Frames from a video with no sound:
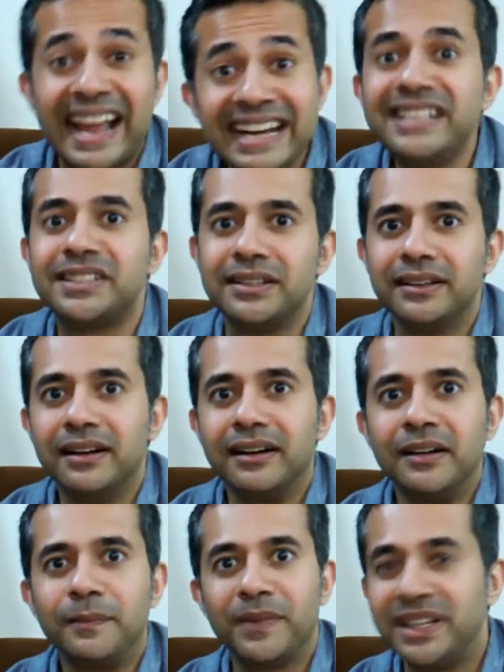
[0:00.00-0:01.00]
any
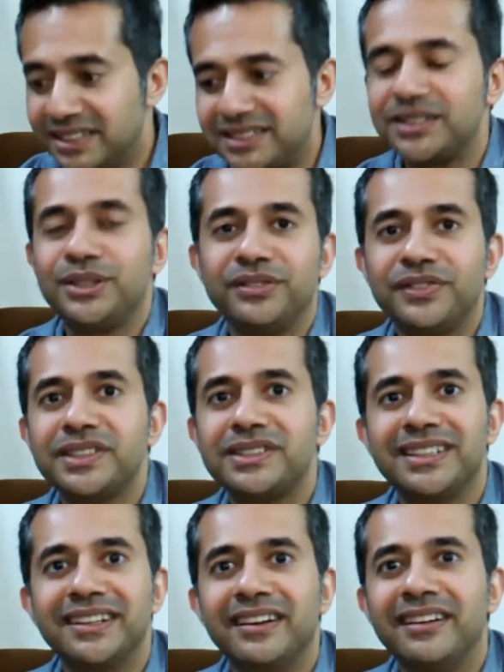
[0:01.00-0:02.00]
cigar, and this is your first
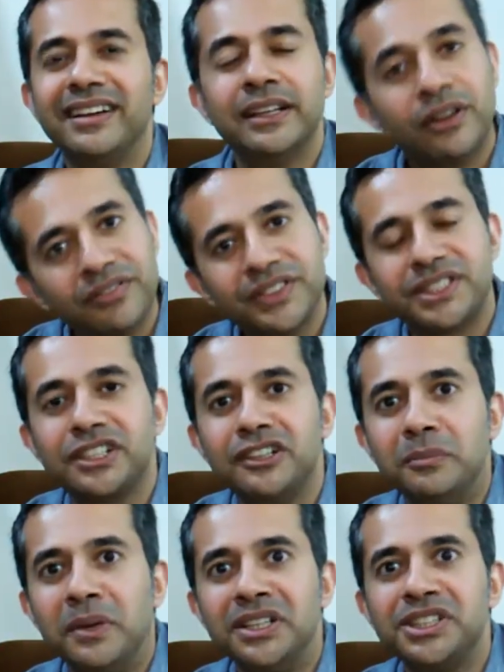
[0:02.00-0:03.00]
cigar, it offers
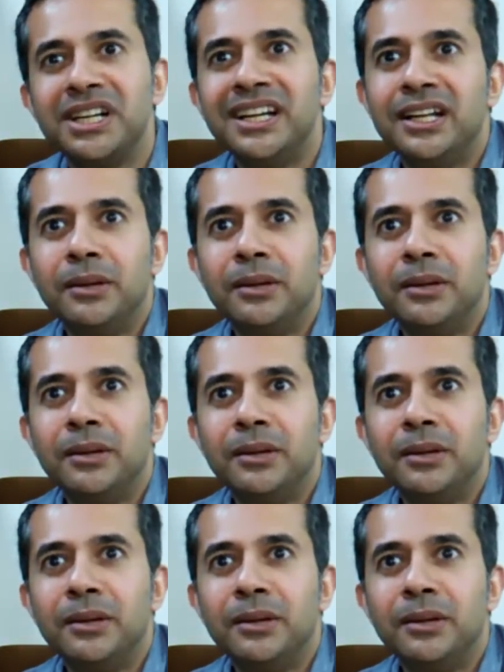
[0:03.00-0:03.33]
so much,